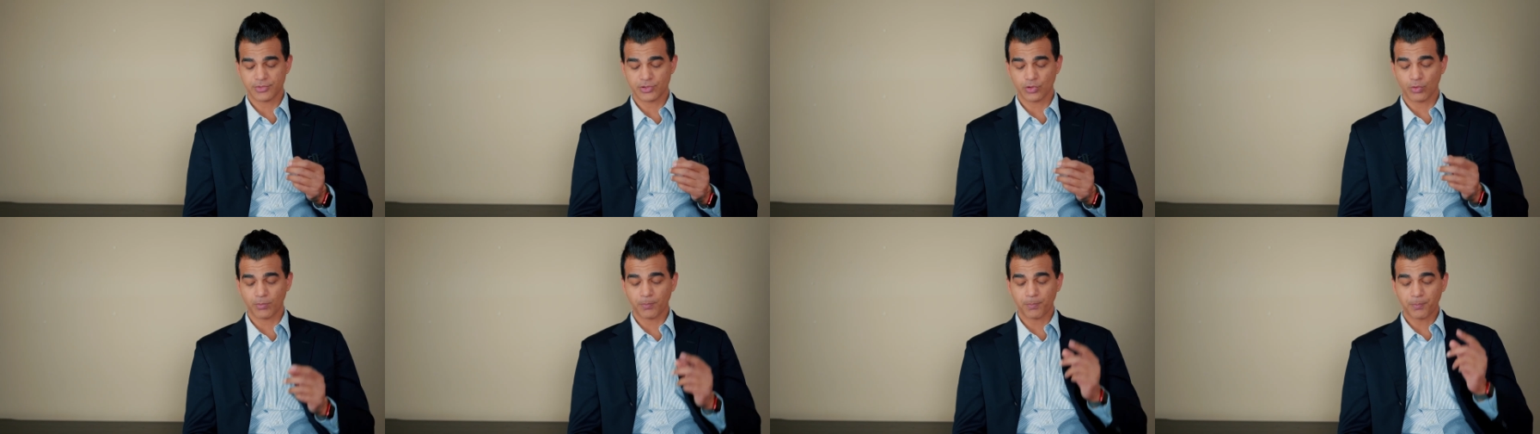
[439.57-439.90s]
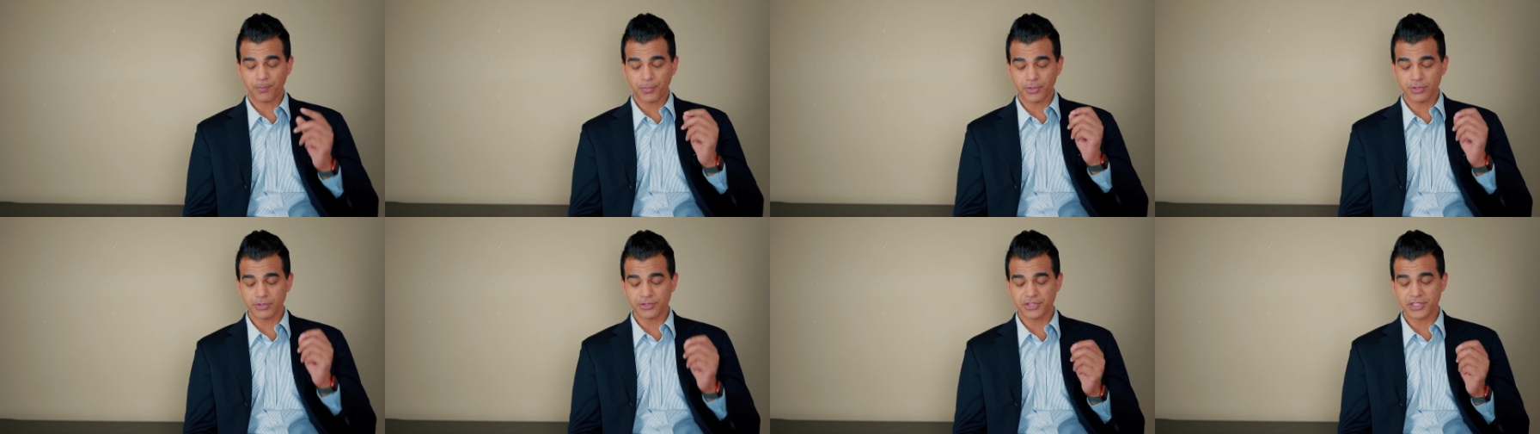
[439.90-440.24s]
So
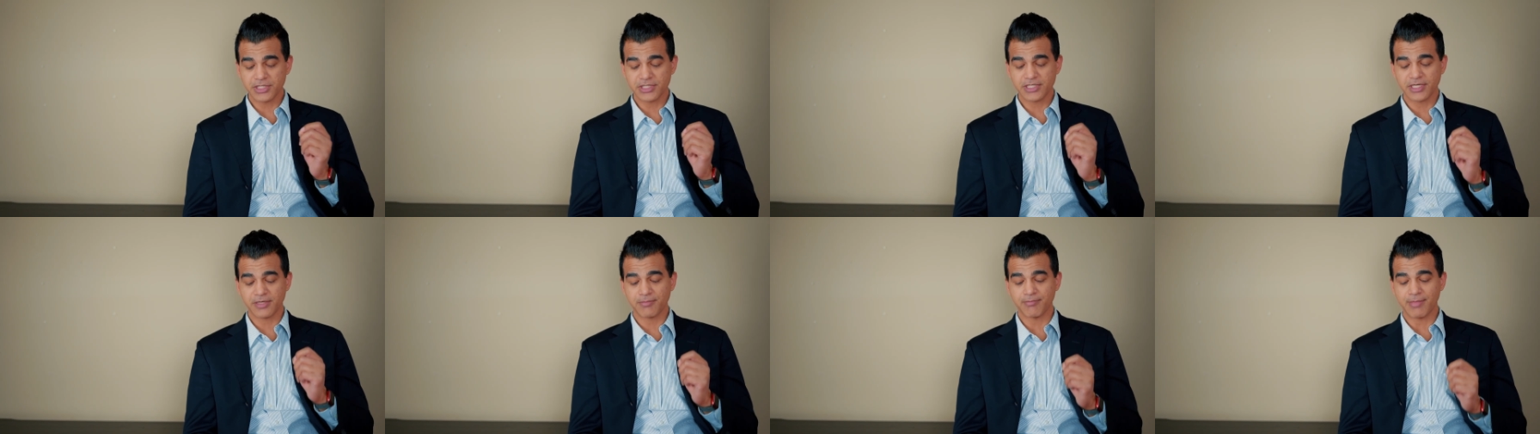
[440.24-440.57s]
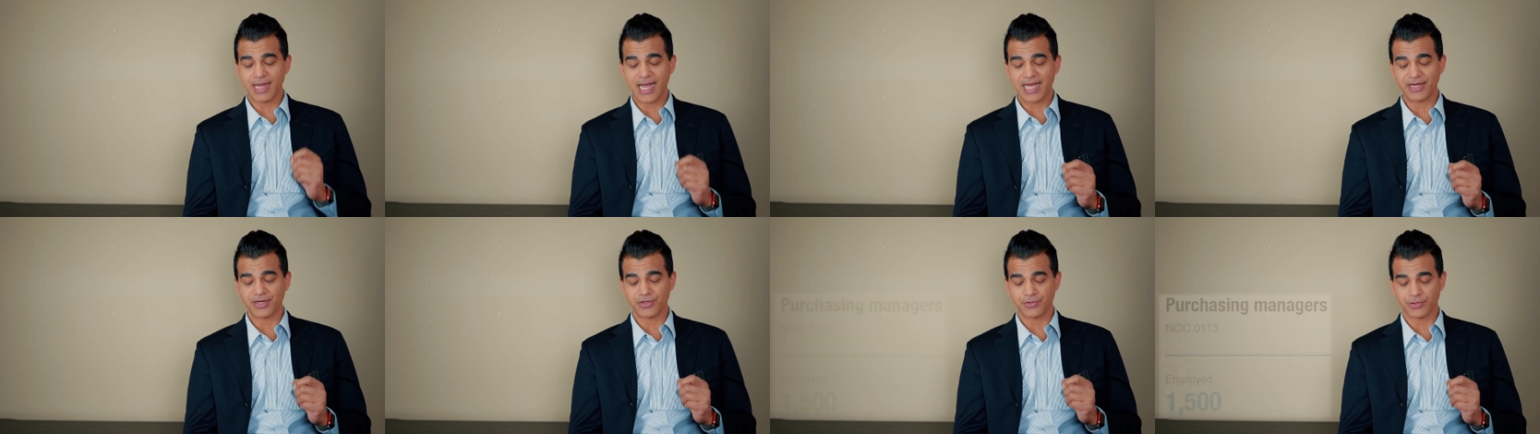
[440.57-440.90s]
purchasing
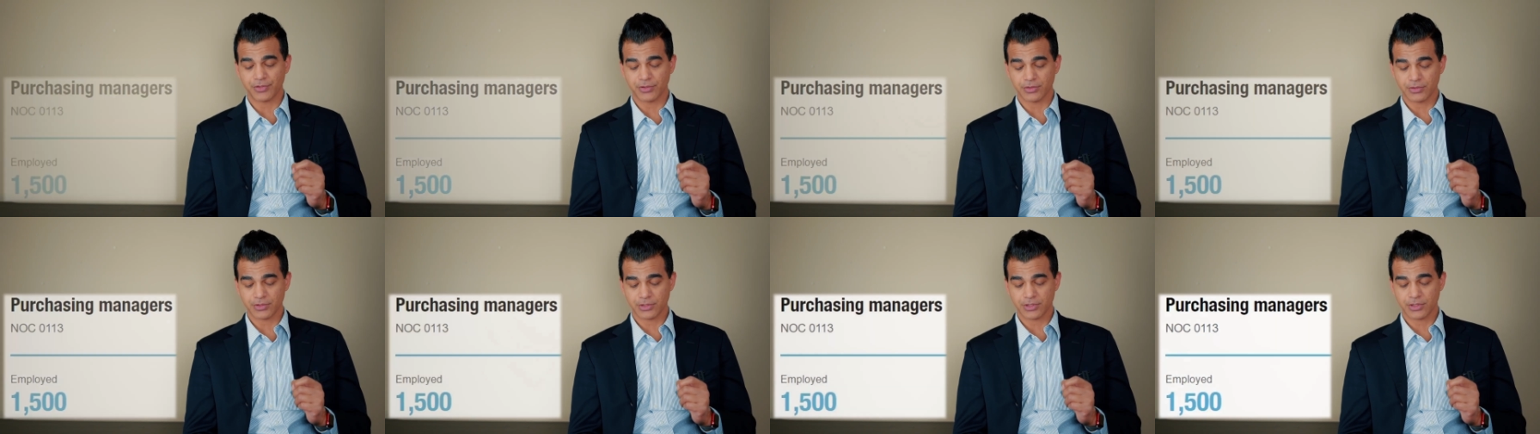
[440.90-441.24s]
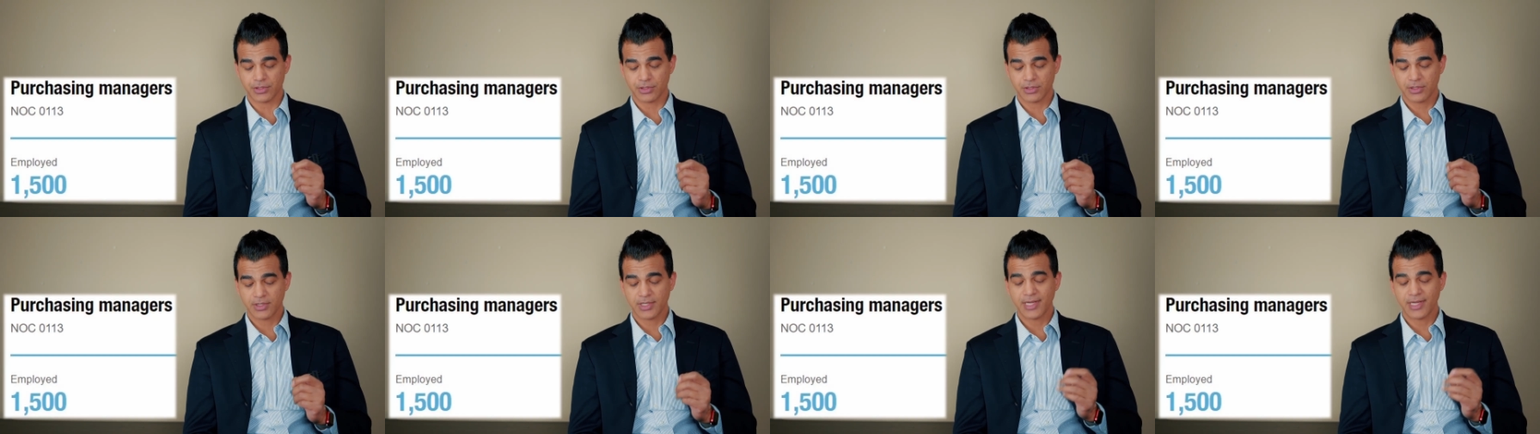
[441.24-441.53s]
managers,